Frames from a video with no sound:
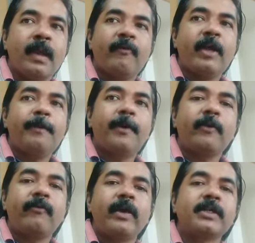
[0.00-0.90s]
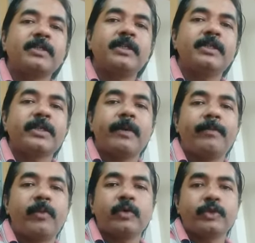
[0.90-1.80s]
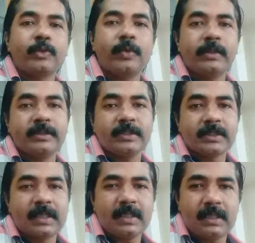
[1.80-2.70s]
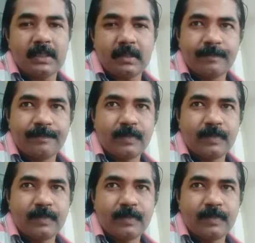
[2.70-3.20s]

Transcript: very perfectionist approach towards his career.